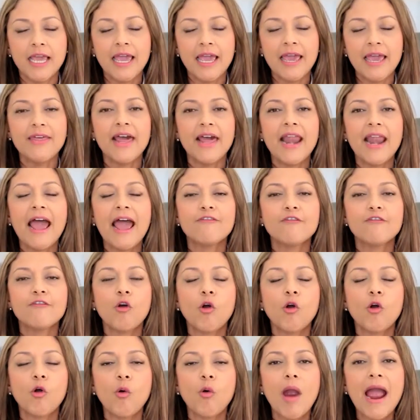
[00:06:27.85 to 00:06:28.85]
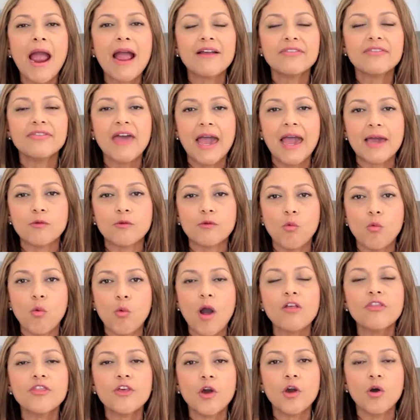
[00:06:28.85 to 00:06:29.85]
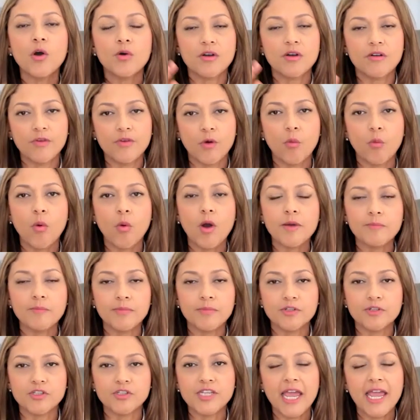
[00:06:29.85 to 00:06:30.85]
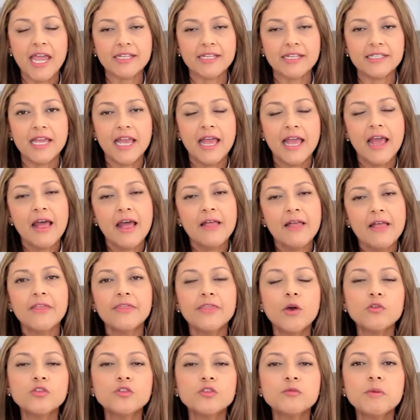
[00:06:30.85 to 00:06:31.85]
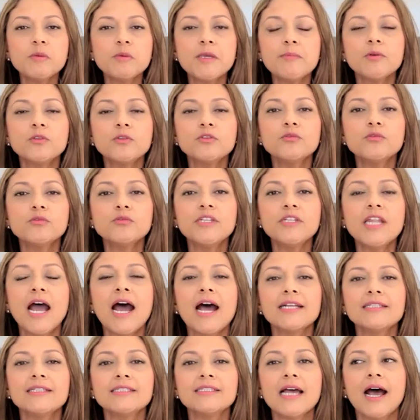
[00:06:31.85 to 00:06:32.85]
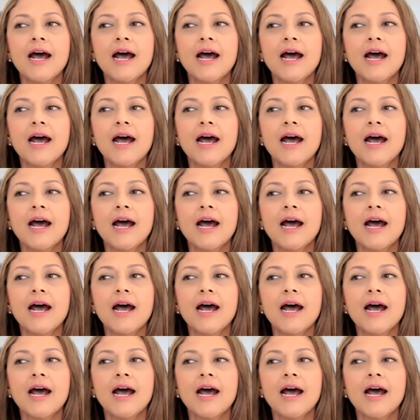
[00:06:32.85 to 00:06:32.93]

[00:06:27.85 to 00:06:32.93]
and that have cracked that wealth code of the 1%, that those people do not